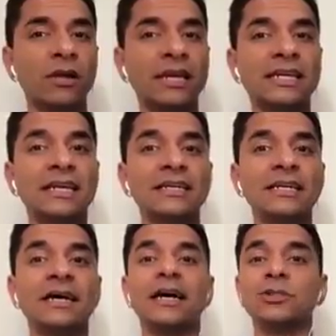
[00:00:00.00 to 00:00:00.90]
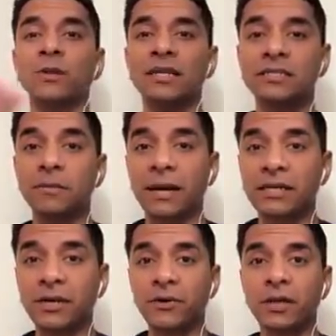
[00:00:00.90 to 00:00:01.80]
of all that candida as well as the
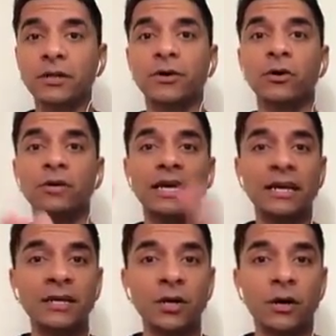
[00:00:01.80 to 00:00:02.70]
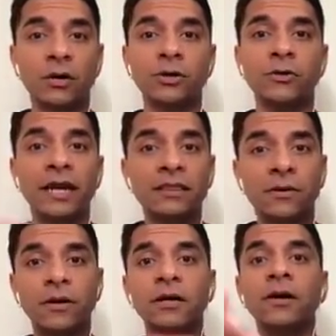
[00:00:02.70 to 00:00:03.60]
bacterial growth in your
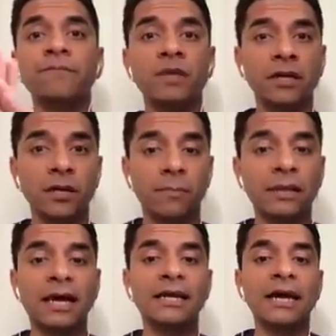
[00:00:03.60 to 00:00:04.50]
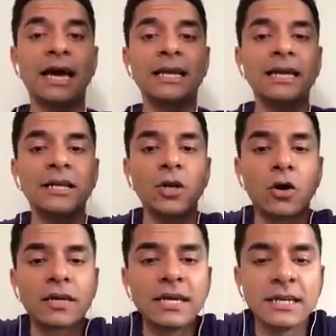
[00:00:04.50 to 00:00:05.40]
urethra, in your bladder, and in
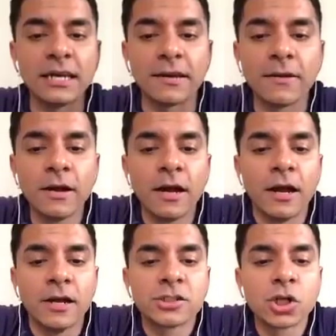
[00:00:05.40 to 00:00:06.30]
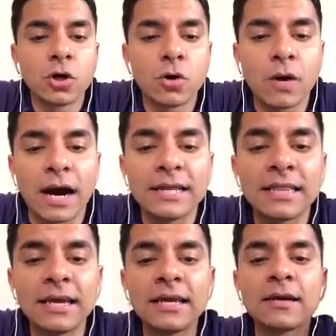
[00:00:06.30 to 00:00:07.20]
your kidney. So I
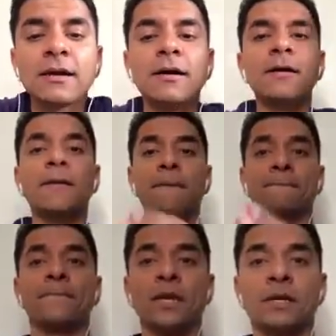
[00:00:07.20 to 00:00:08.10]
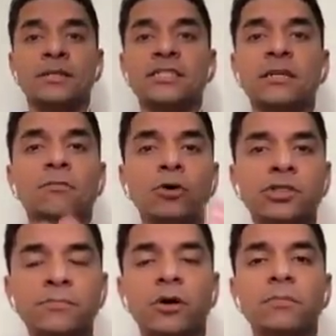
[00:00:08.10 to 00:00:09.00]
think these are the
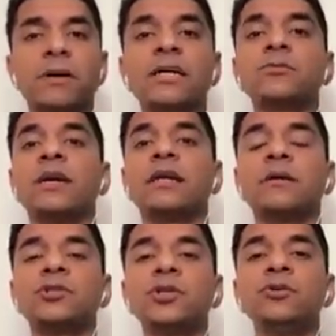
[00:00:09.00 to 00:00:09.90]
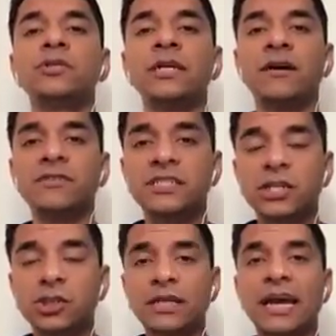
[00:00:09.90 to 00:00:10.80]
most important signs when it comes to UTI for
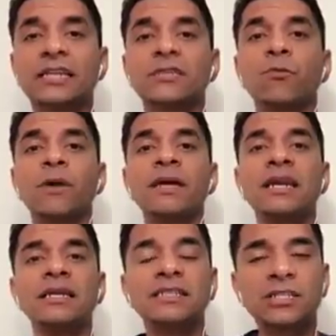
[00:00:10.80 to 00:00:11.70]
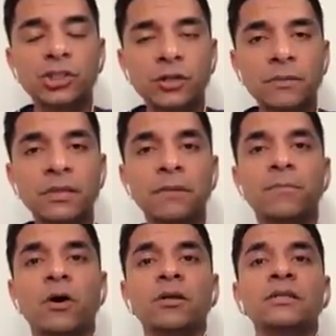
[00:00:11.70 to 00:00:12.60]
sexually active women. It is extremely
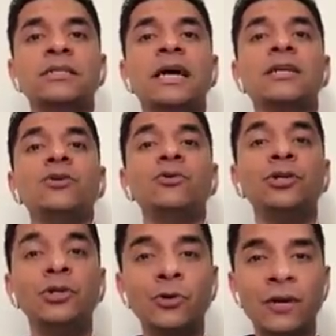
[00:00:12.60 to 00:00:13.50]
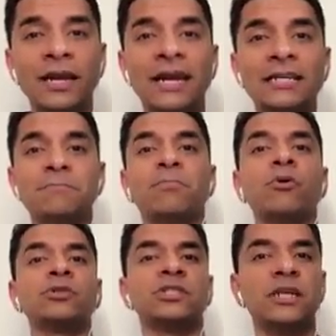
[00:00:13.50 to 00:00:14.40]
important that you urinate
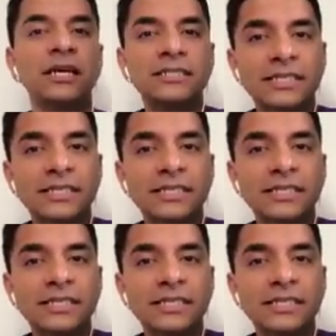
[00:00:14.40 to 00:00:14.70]
post